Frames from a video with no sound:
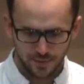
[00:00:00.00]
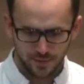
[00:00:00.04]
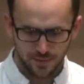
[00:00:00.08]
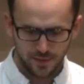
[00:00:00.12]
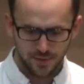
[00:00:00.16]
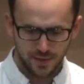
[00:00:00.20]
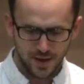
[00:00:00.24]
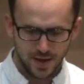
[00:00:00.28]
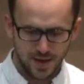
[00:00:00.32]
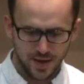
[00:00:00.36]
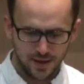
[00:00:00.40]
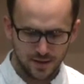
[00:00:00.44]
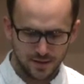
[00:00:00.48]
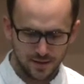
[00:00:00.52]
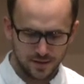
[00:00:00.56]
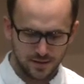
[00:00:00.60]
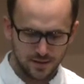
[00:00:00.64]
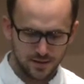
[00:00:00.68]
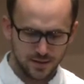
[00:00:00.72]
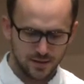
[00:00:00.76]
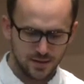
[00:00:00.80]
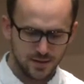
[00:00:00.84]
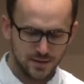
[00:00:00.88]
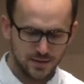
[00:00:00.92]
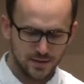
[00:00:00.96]

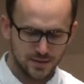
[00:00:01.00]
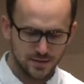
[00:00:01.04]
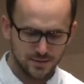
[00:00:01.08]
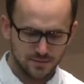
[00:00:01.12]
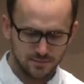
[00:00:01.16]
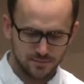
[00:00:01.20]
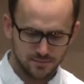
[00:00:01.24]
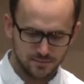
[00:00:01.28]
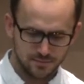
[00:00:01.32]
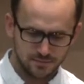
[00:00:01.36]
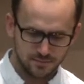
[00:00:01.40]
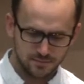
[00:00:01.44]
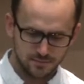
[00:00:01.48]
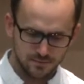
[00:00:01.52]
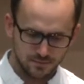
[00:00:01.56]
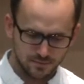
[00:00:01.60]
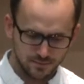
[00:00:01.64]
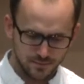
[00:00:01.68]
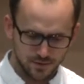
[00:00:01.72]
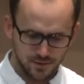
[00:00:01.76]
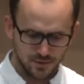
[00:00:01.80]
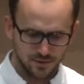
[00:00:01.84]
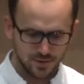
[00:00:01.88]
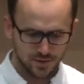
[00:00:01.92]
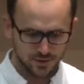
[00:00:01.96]
That is,
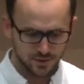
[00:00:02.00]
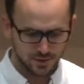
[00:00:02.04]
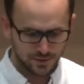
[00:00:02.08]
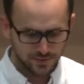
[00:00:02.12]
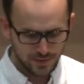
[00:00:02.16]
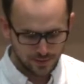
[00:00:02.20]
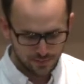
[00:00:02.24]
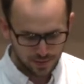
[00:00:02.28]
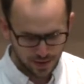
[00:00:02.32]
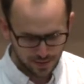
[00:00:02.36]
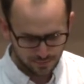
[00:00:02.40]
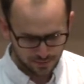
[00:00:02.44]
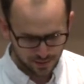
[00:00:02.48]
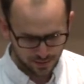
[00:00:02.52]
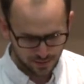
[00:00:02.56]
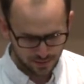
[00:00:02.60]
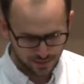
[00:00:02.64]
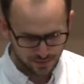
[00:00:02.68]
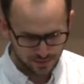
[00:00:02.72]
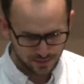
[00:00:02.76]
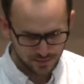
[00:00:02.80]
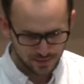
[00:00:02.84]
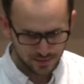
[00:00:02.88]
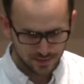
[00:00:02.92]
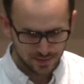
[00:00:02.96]
extremely
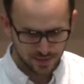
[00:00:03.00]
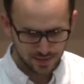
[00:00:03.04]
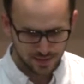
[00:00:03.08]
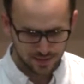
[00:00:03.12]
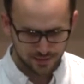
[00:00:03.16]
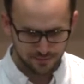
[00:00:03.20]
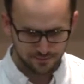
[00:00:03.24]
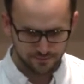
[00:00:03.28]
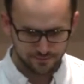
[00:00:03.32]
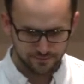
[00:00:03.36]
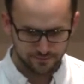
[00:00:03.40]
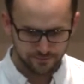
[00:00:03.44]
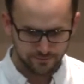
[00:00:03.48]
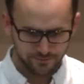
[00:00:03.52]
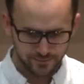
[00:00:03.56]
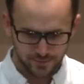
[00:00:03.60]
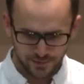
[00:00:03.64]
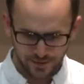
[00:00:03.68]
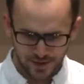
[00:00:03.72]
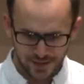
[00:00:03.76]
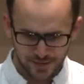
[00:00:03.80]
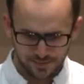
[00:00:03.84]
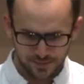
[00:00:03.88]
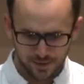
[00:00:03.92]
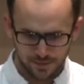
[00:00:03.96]
popular.
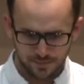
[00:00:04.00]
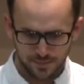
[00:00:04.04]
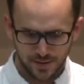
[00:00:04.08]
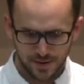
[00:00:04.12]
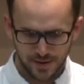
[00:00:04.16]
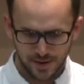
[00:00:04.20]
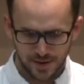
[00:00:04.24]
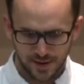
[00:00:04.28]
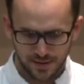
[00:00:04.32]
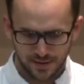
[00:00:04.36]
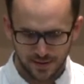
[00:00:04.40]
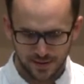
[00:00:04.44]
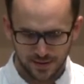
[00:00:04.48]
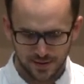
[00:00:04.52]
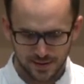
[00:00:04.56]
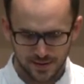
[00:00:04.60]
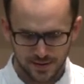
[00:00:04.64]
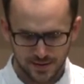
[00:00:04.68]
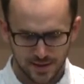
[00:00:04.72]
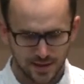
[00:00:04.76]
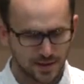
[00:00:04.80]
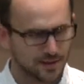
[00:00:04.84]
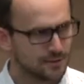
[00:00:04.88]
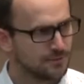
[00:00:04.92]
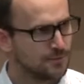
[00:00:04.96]
Raspberry Pi, I think,
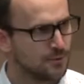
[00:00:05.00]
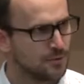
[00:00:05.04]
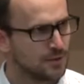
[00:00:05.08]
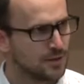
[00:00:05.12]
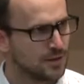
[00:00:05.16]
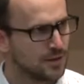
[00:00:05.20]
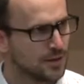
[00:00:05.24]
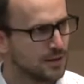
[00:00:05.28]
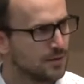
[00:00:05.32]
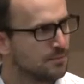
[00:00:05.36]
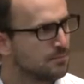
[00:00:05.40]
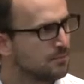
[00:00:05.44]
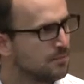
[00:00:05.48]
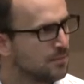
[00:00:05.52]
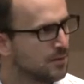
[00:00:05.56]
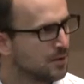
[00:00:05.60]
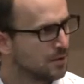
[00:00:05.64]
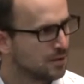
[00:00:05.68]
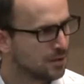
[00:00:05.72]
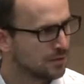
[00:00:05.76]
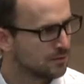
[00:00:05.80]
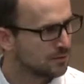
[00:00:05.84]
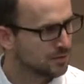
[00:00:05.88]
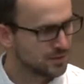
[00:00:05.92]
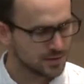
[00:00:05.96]
is like
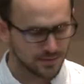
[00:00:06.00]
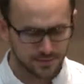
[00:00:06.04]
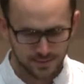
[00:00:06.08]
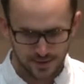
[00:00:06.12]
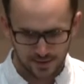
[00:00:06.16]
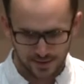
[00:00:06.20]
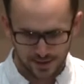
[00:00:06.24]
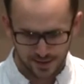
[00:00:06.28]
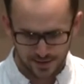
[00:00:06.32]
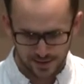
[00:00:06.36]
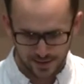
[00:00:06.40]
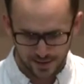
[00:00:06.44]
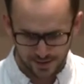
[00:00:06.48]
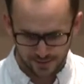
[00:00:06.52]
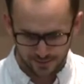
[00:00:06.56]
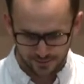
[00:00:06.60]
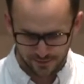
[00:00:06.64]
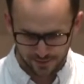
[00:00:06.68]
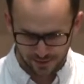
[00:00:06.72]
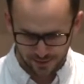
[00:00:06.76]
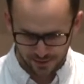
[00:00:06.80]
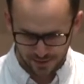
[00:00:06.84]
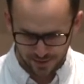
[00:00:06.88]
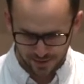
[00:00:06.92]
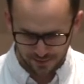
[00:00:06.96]
€40 or something like that,
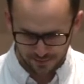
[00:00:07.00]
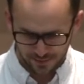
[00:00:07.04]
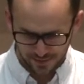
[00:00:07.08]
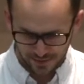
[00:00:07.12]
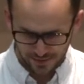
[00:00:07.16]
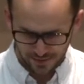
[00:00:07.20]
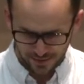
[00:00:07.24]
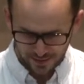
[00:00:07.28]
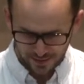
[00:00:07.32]
very cheap.